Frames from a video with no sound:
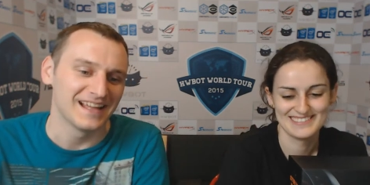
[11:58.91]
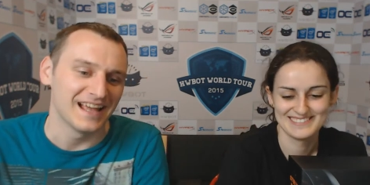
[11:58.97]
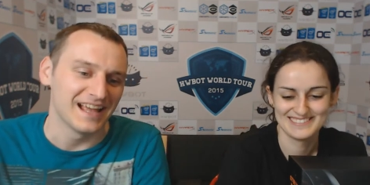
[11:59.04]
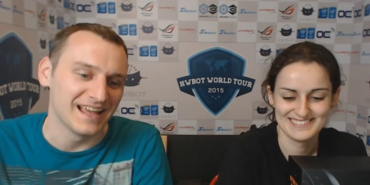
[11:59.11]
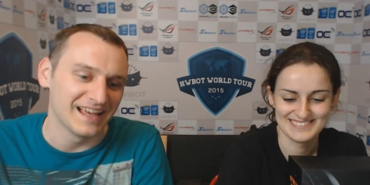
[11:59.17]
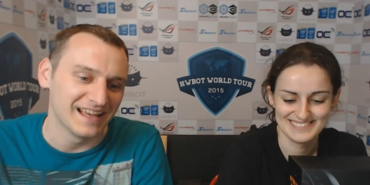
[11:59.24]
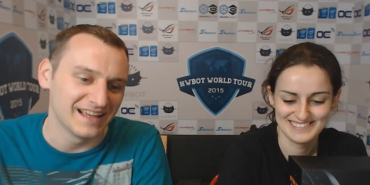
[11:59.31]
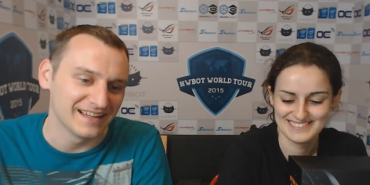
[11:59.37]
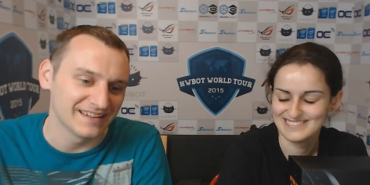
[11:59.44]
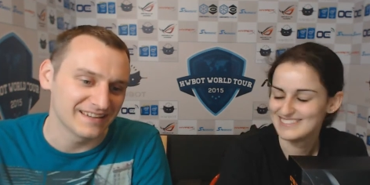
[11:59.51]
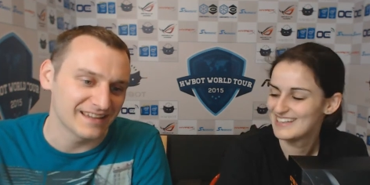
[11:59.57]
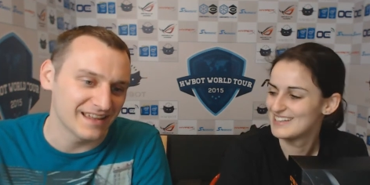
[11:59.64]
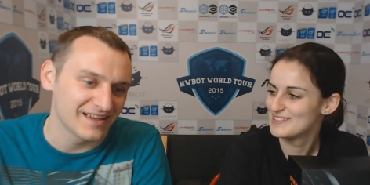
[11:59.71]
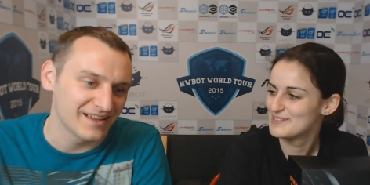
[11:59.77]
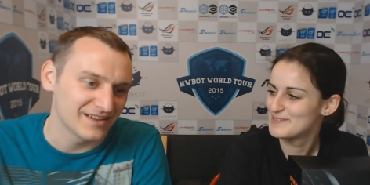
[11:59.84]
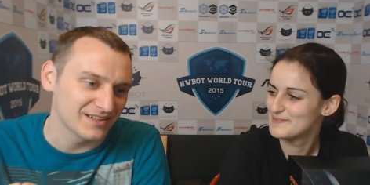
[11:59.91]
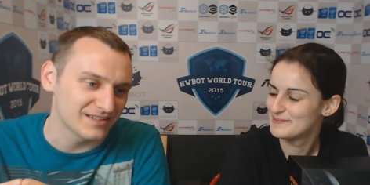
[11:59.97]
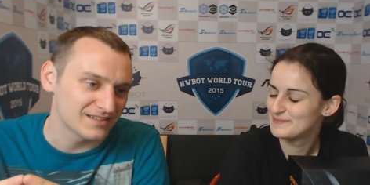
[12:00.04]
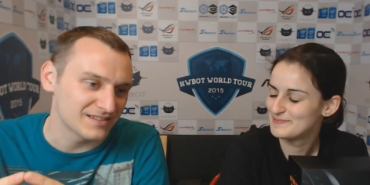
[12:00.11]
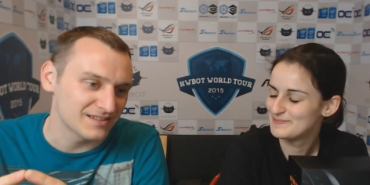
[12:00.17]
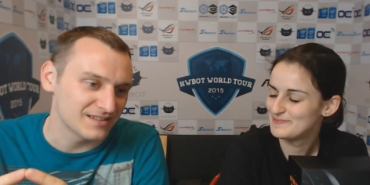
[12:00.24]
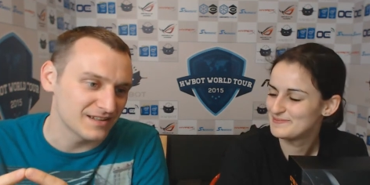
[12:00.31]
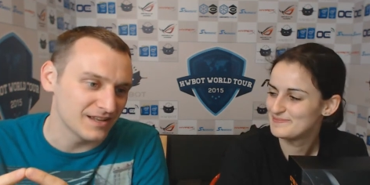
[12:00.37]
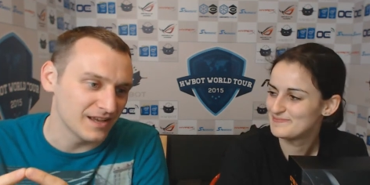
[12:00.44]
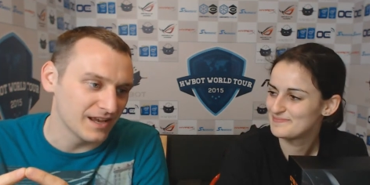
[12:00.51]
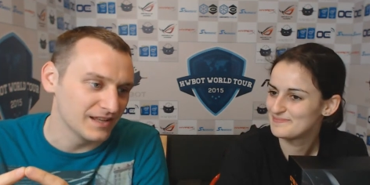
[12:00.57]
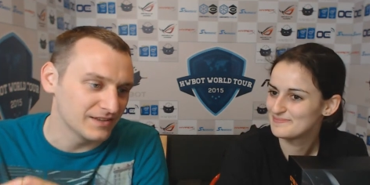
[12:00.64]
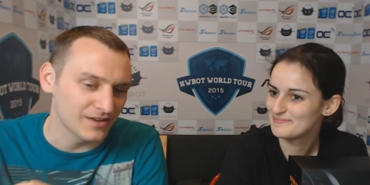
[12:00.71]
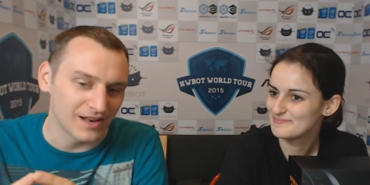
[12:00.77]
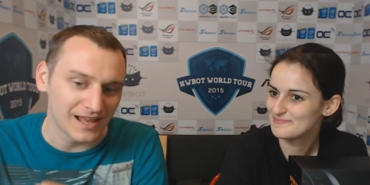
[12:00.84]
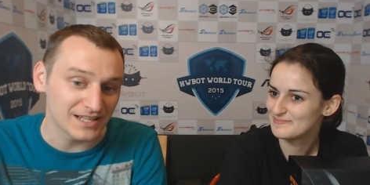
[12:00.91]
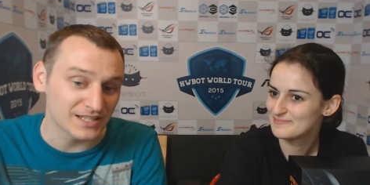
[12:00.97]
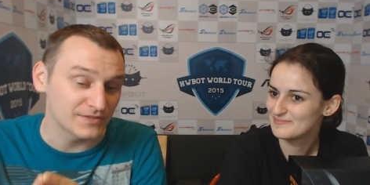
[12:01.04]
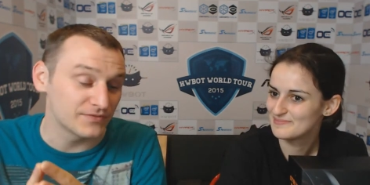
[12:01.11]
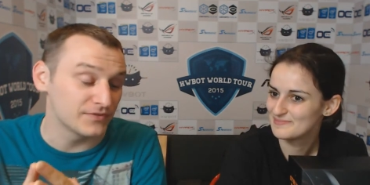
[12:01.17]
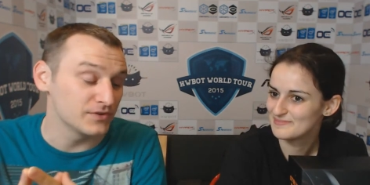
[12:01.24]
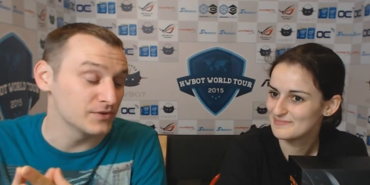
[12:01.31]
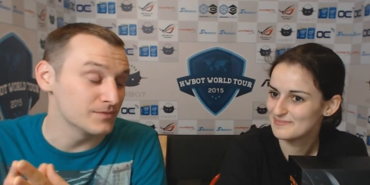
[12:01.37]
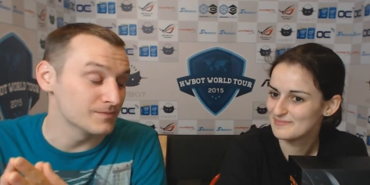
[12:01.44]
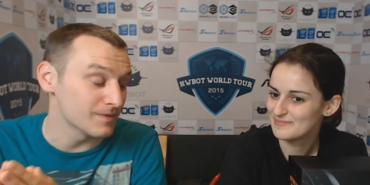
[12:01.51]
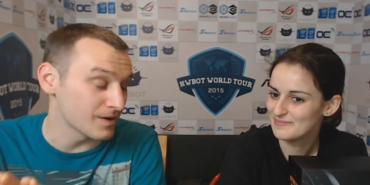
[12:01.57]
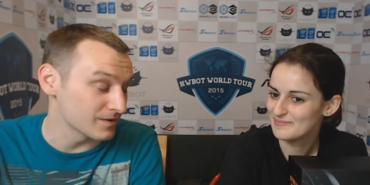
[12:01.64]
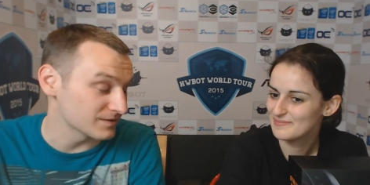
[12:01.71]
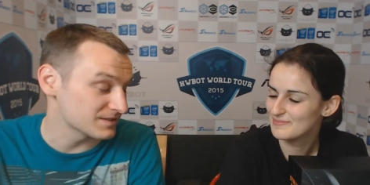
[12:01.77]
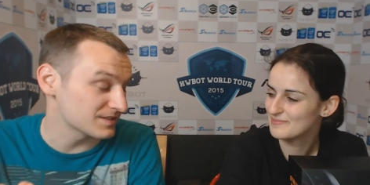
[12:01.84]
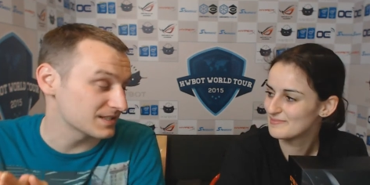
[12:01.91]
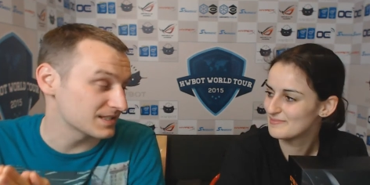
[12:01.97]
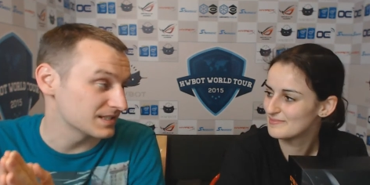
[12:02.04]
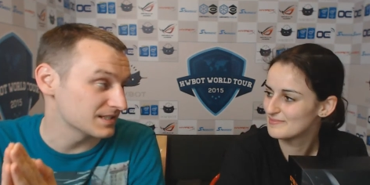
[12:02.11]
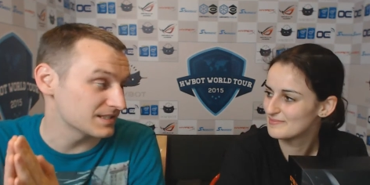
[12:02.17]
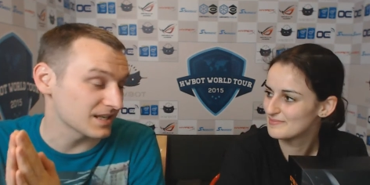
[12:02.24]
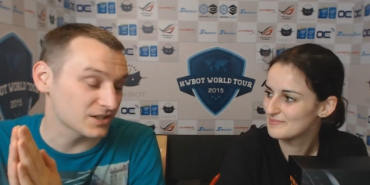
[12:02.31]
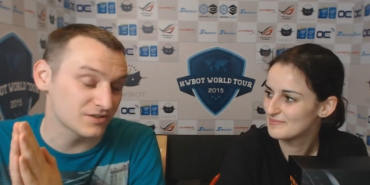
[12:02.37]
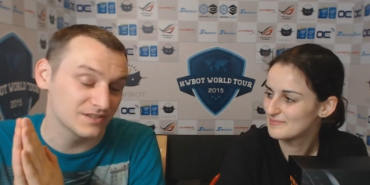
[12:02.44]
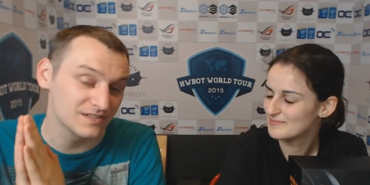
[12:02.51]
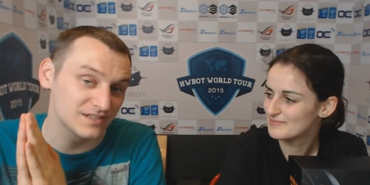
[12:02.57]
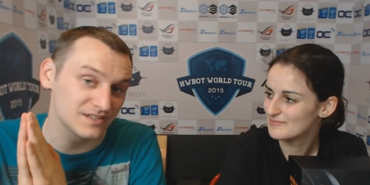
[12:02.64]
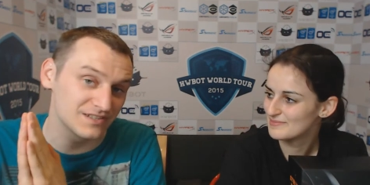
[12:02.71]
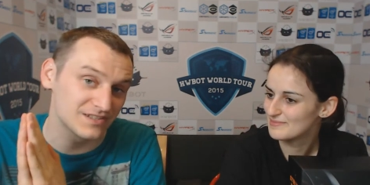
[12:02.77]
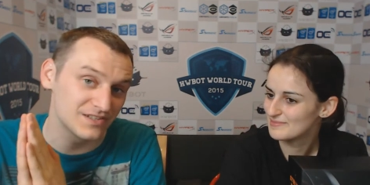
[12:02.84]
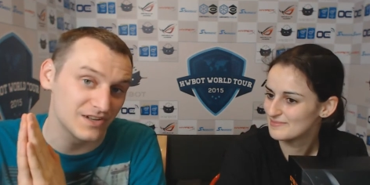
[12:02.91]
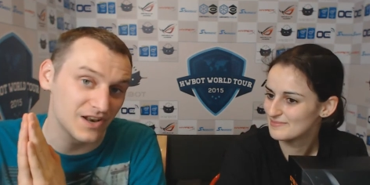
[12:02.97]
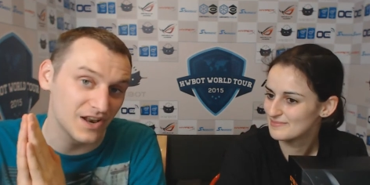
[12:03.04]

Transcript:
Speaker 1: And in the last few months, since actually the